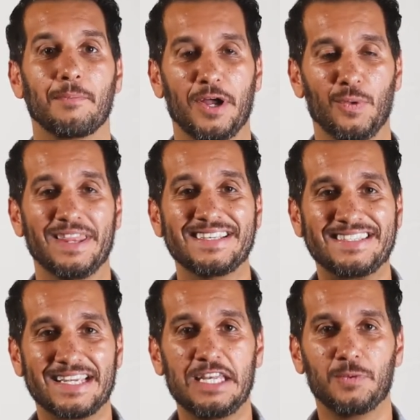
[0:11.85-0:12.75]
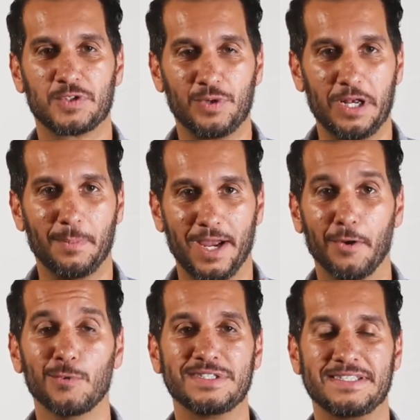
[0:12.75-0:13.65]
By the way, this technique was created by
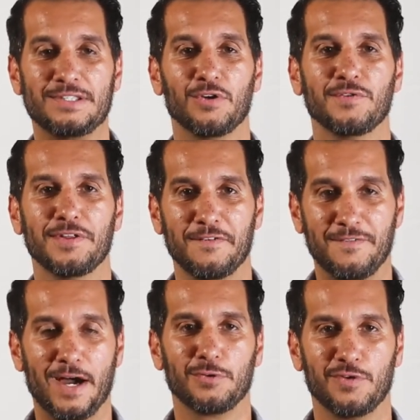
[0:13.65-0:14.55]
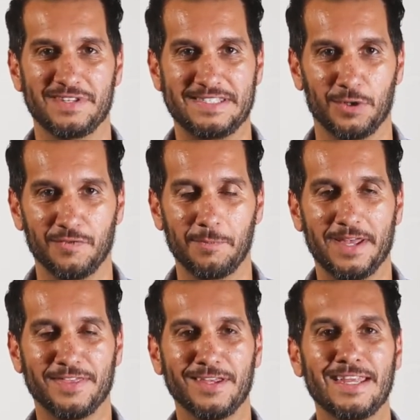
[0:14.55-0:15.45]
Jose Silva, the founder of the Silva
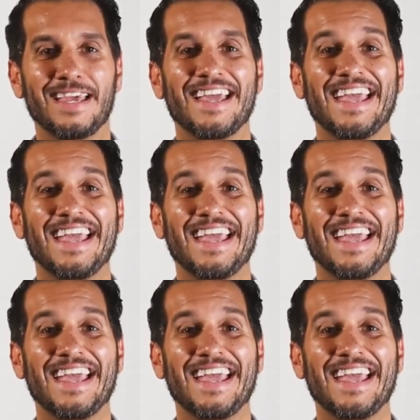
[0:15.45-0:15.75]
method.